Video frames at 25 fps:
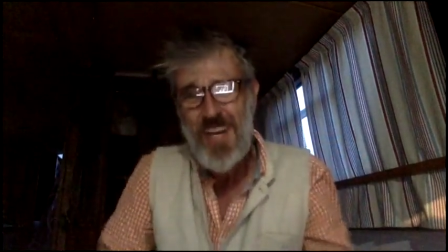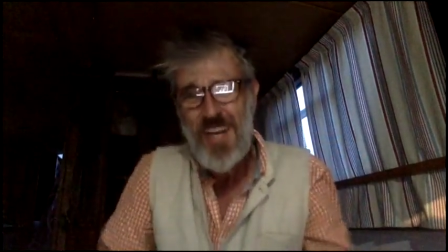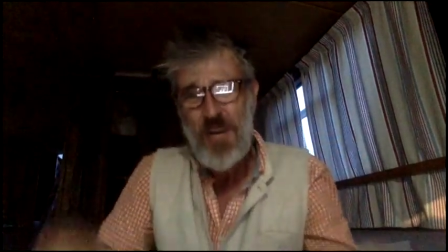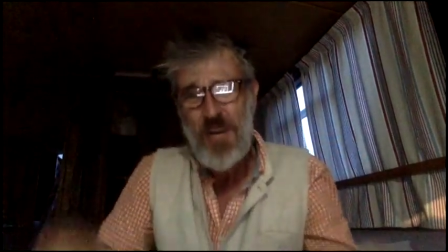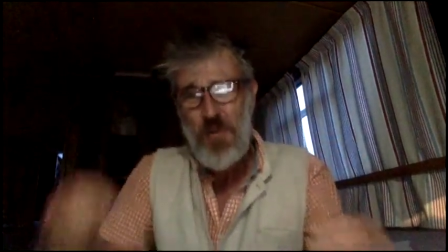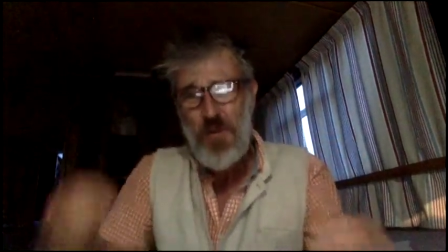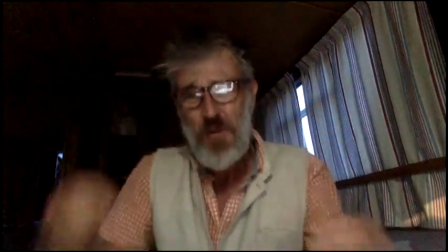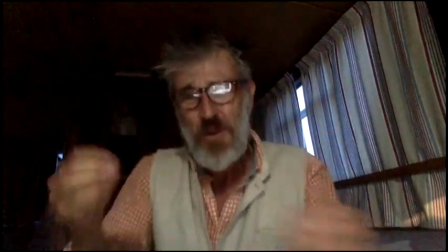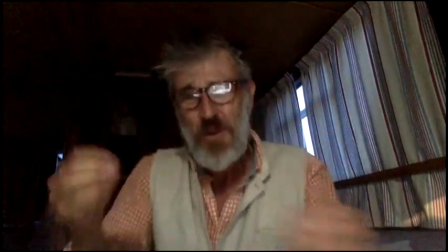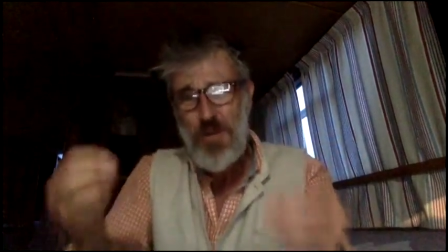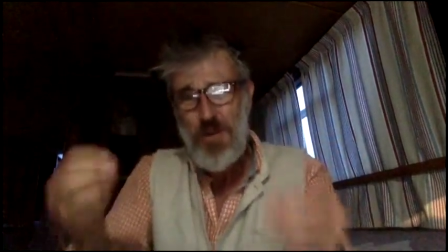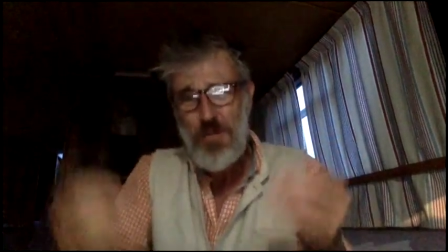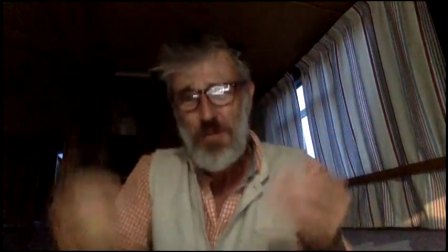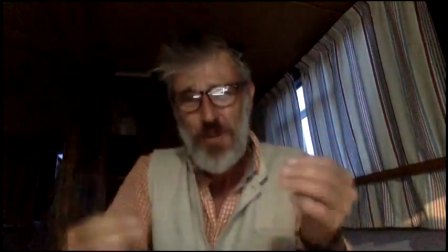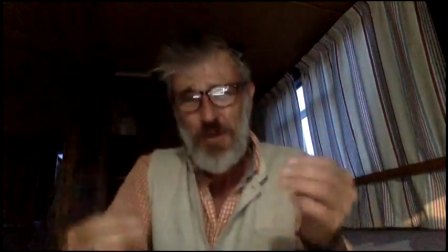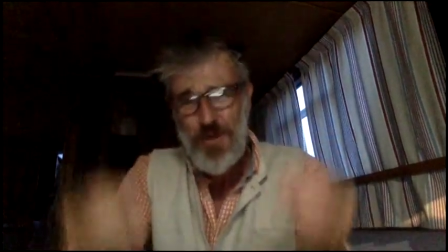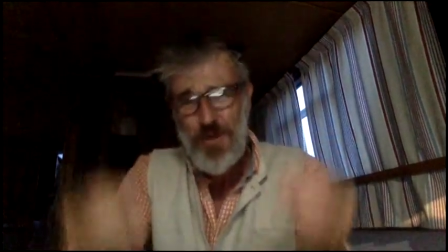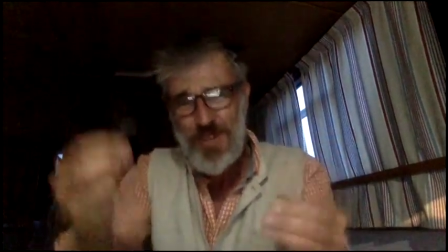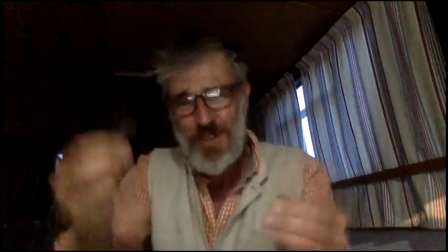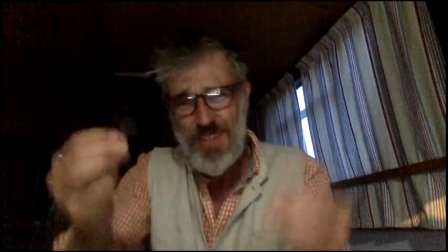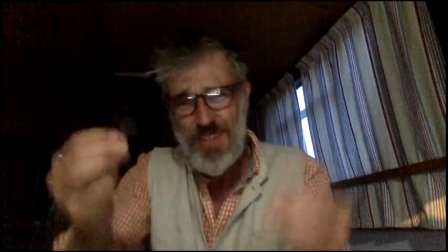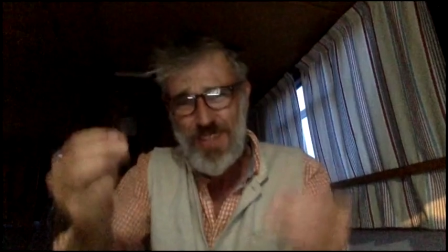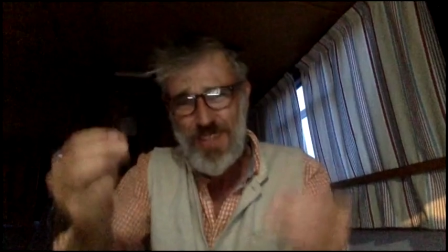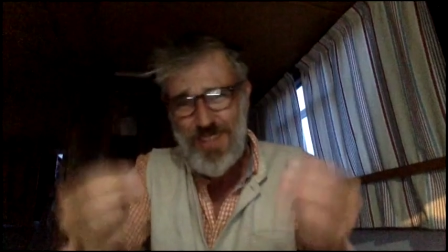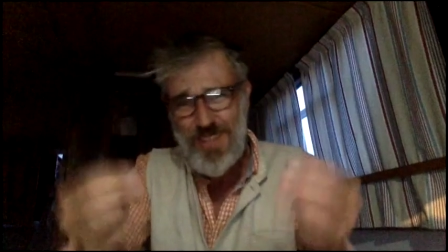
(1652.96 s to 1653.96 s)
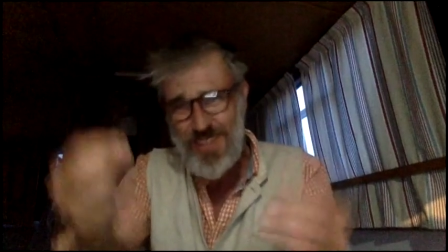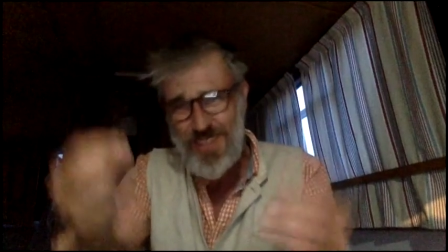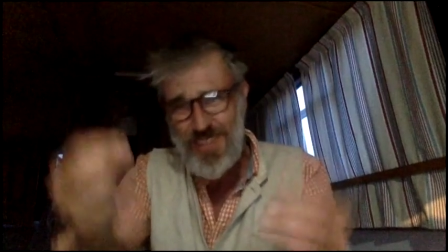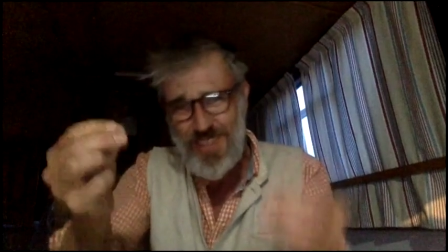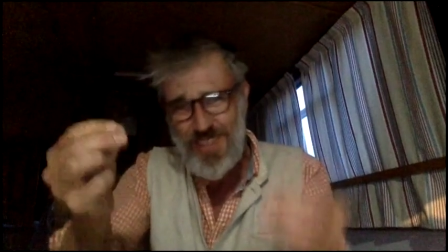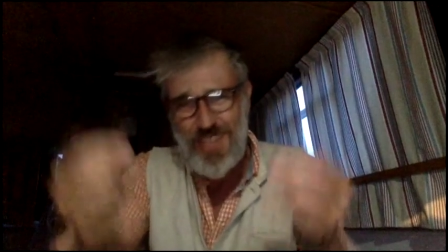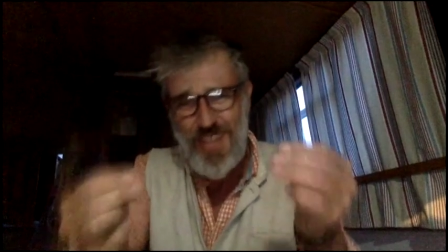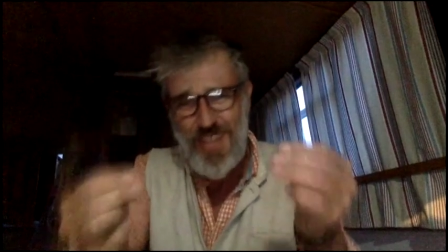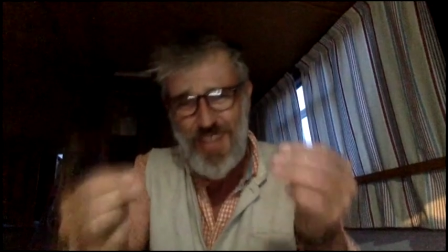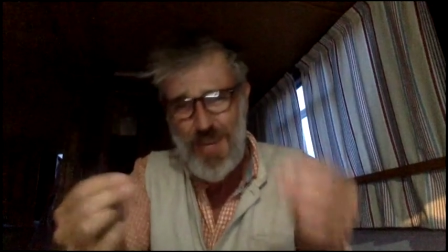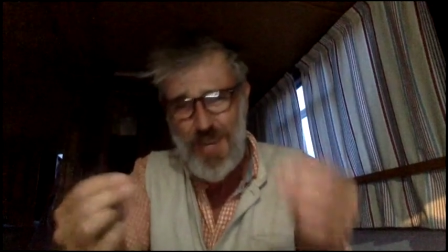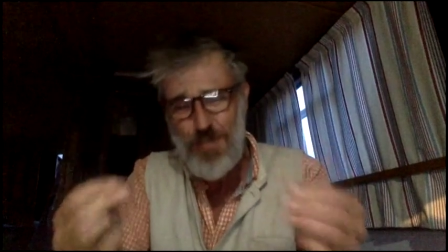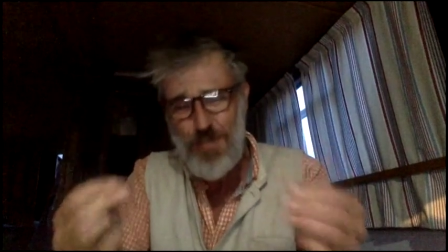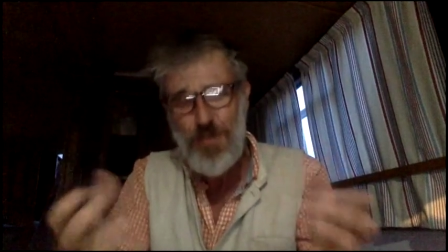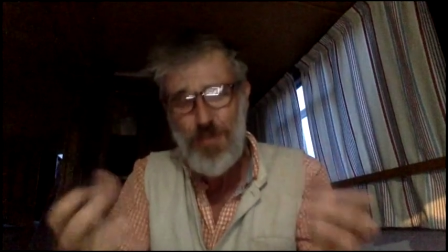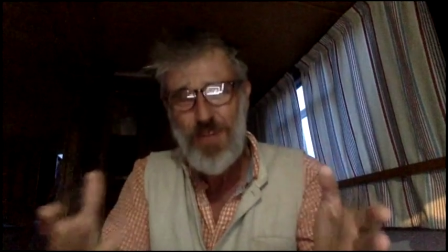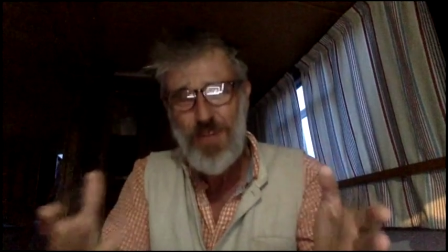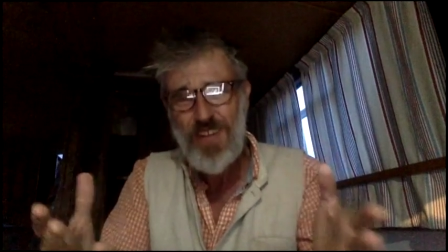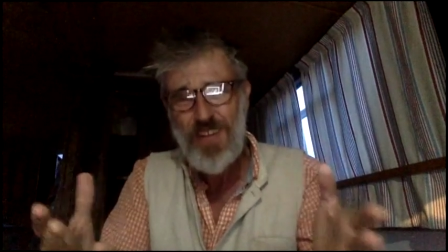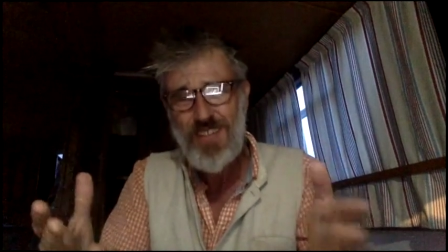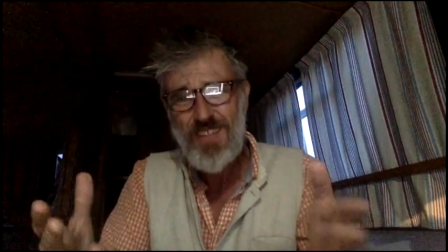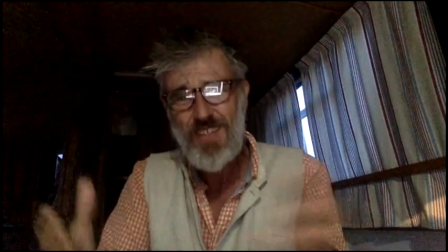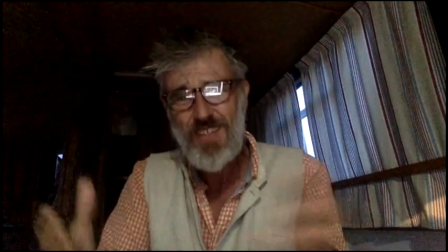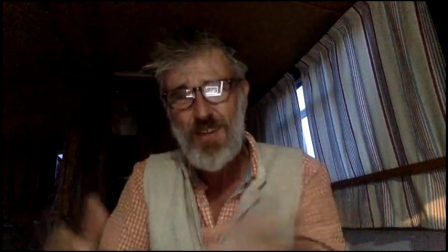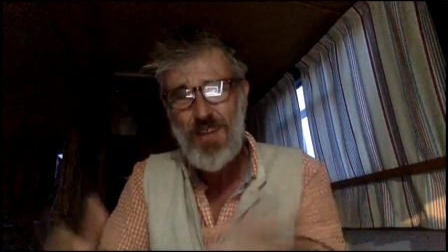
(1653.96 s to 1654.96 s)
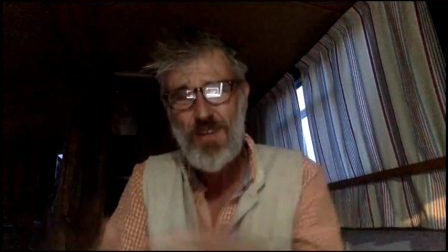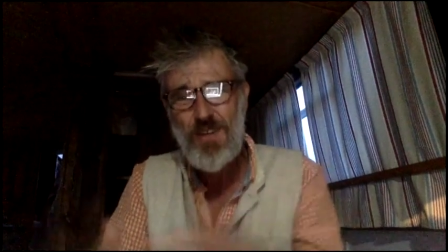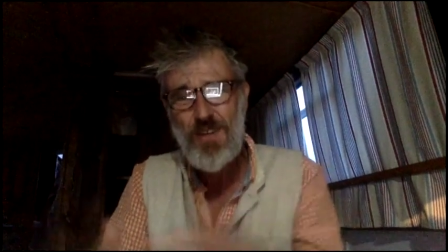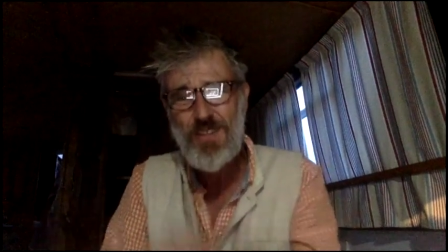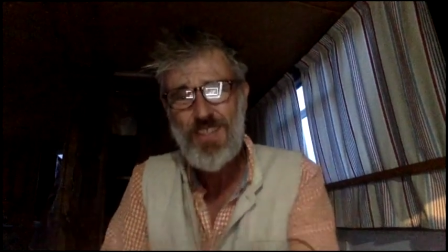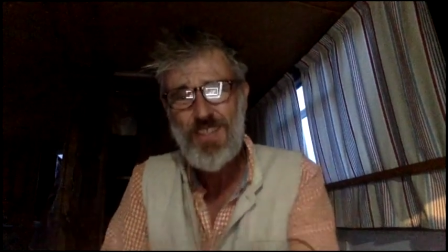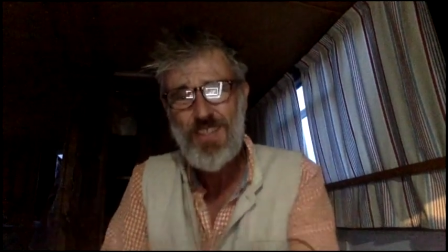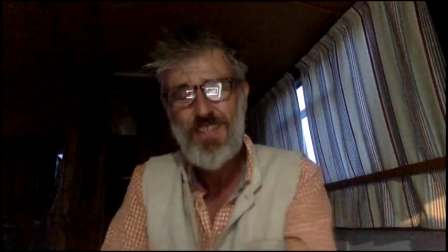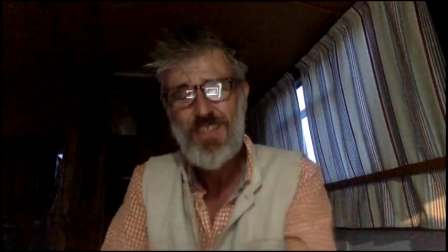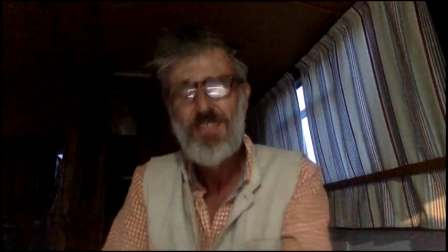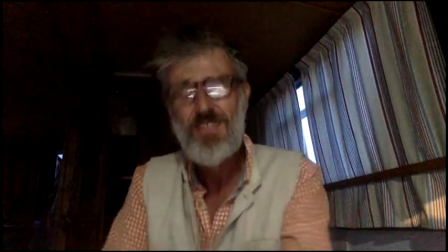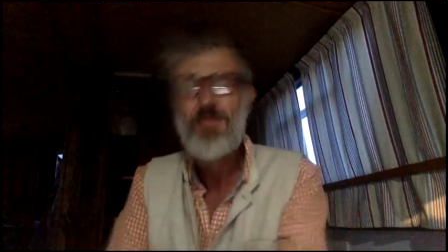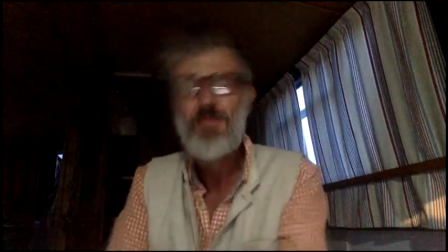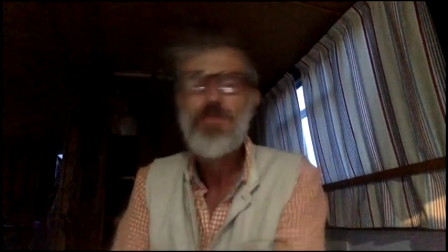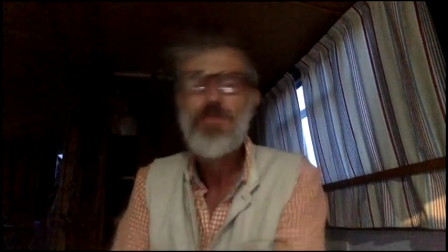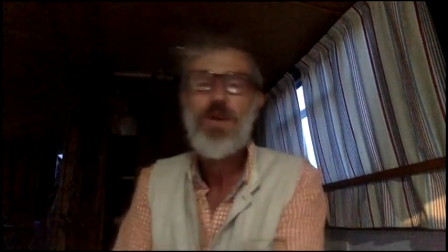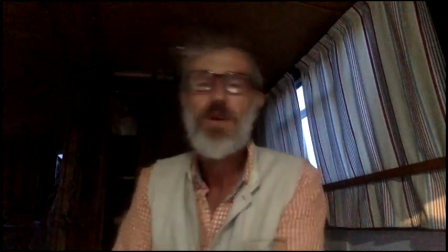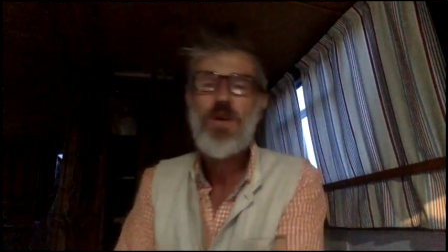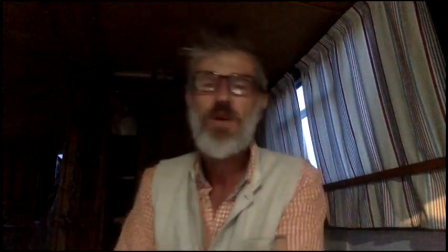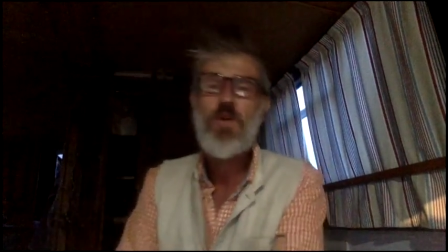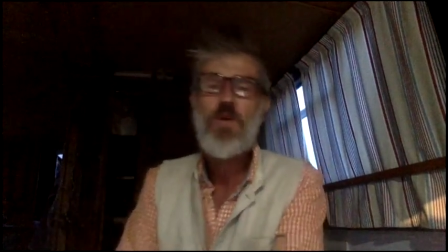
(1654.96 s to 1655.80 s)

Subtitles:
We're building the shape of our solar system by